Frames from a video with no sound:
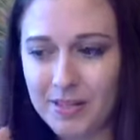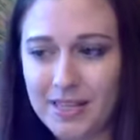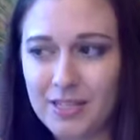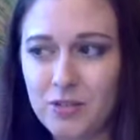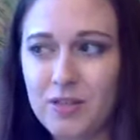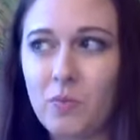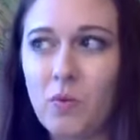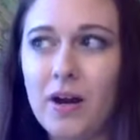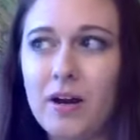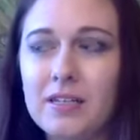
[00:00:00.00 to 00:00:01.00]
so then
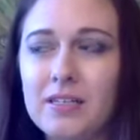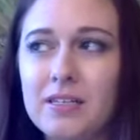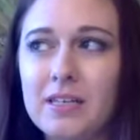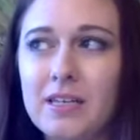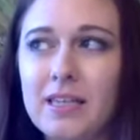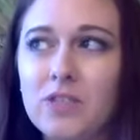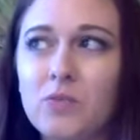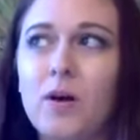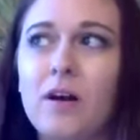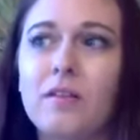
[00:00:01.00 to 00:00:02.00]
where does that's
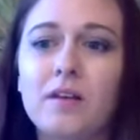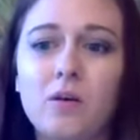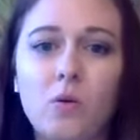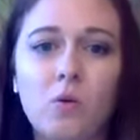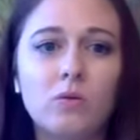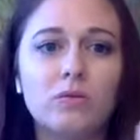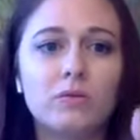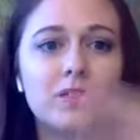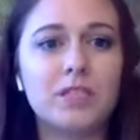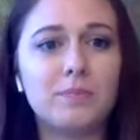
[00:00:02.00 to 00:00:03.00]
where the
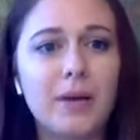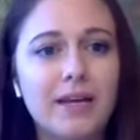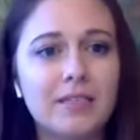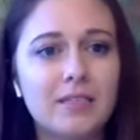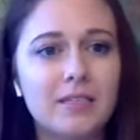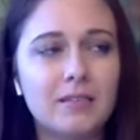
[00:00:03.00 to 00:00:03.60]
whole space